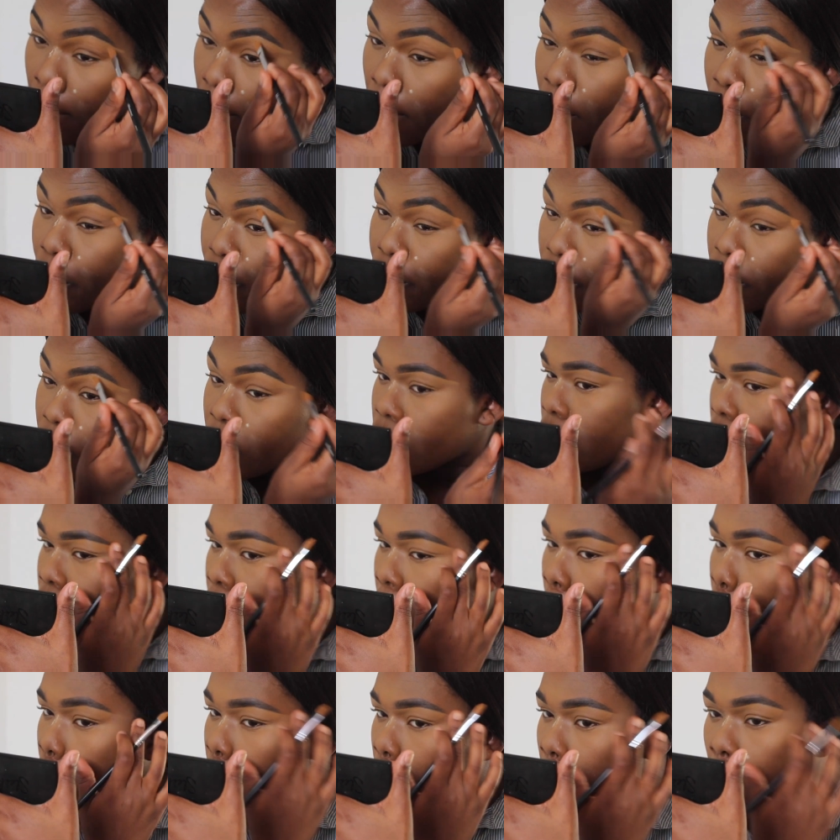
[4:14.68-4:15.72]
You start from
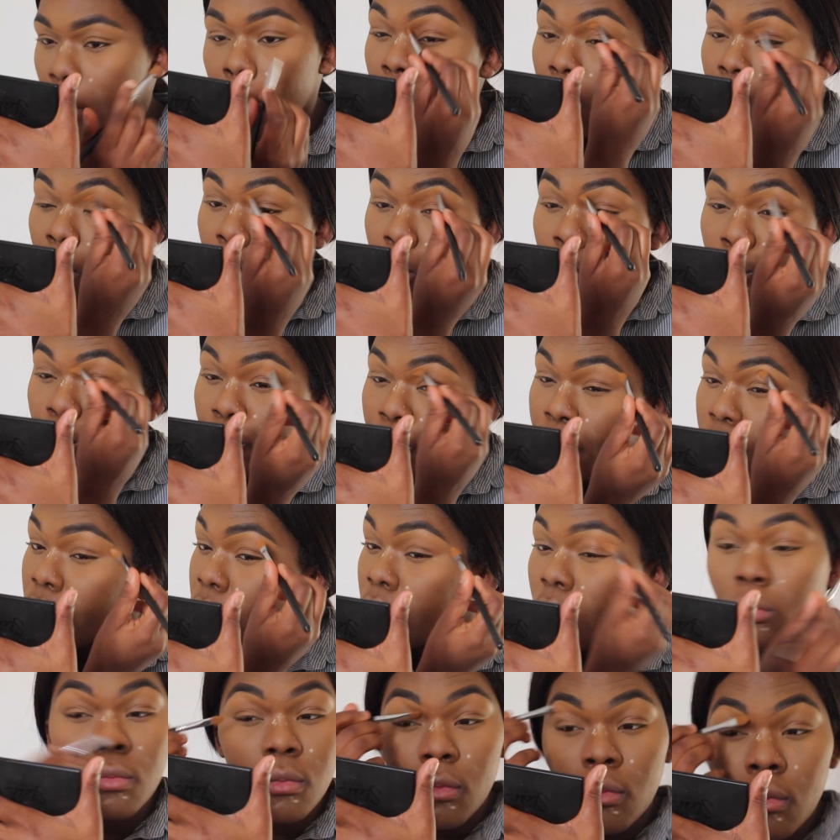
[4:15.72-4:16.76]
the corner of
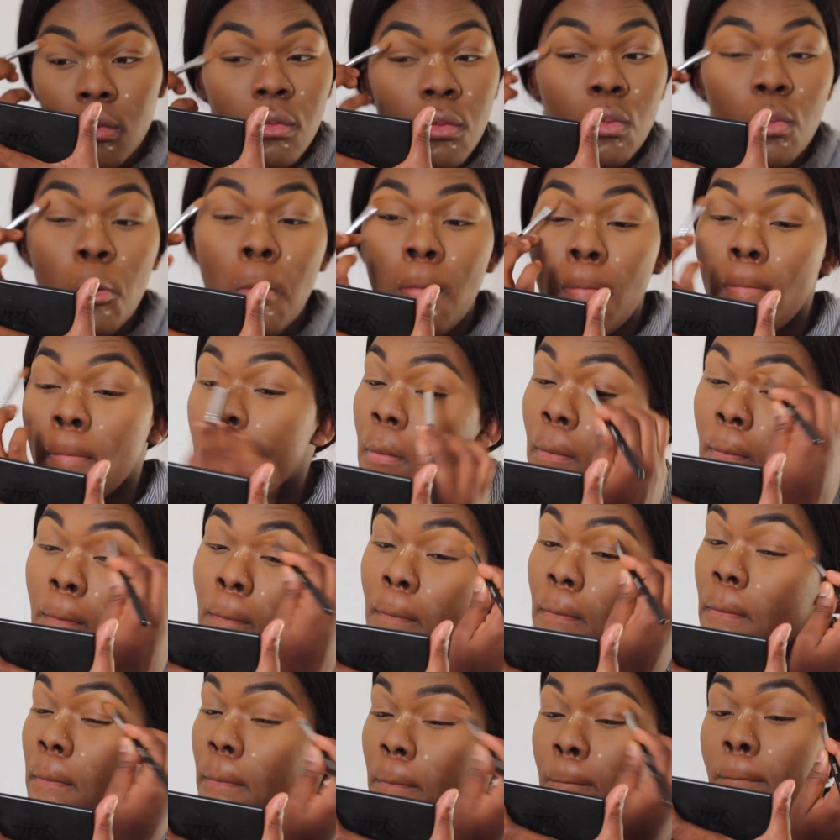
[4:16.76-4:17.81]
your
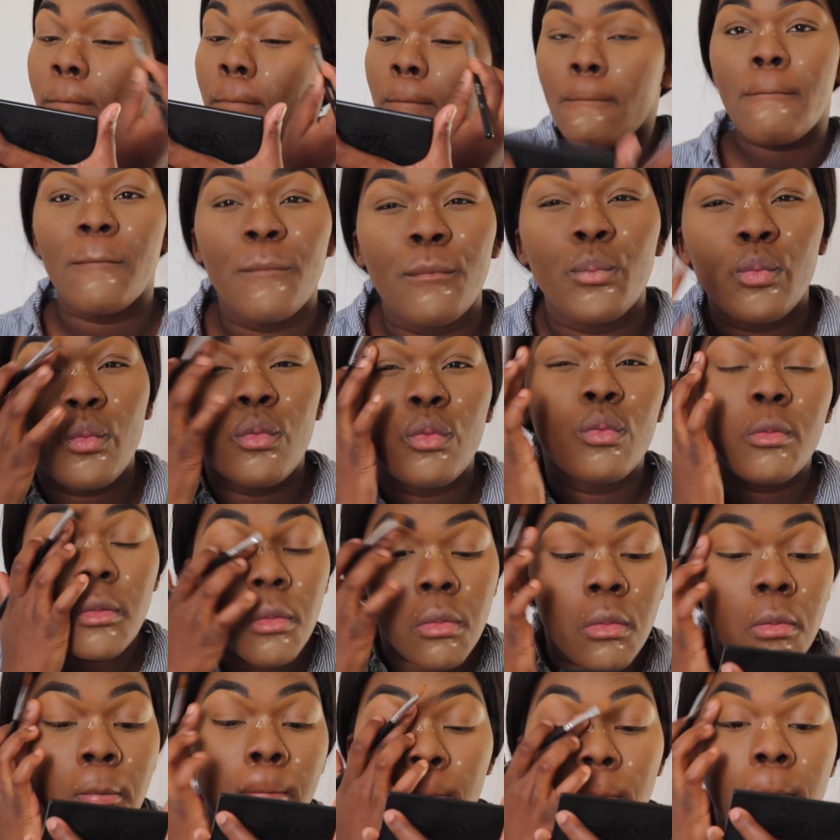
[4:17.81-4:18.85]
nose and just bring
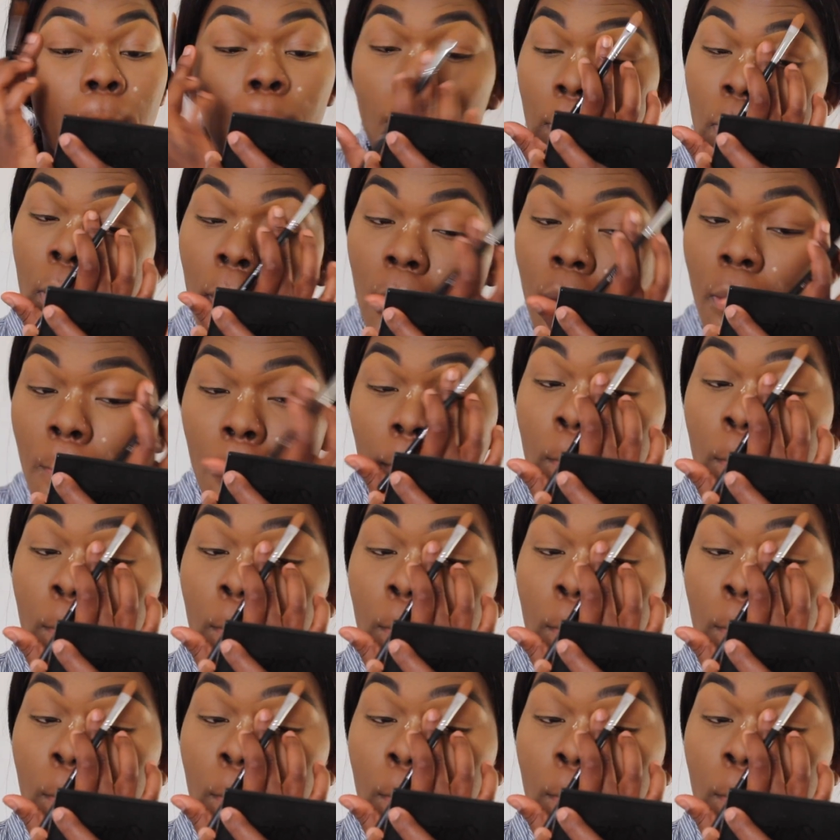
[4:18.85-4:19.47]
it out,